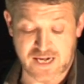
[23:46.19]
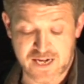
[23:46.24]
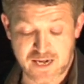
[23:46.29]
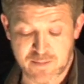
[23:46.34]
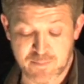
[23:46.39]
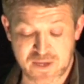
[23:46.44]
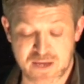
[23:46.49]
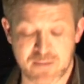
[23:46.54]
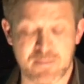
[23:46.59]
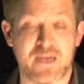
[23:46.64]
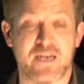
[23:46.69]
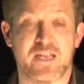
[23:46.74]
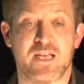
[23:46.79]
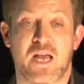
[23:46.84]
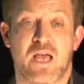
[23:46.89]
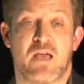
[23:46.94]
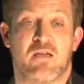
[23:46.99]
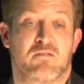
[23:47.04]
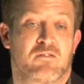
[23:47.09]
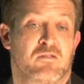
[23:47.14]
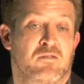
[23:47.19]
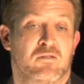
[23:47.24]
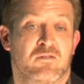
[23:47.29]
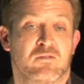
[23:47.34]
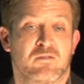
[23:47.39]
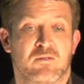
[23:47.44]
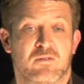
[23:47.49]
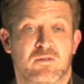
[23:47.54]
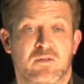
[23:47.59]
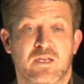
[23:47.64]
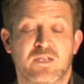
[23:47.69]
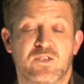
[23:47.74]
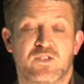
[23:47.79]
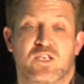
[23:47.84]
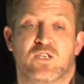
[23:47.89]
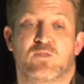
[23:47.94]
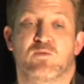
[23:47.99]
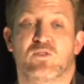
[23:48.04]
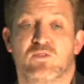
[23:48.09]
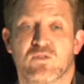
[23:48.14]
and I'd be a millionaire in
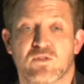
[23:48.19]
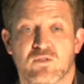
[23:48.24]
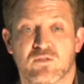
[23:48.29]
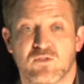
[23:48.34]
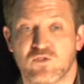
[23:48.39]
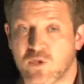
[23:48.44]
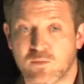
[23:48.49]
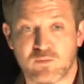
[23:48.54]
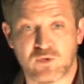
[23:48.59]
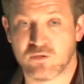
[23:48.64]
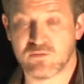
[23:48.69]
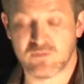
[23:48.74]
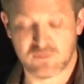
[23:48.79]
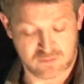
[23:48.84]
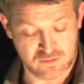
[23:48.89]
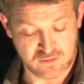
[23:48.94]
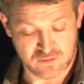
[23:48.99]
6 months. Job done.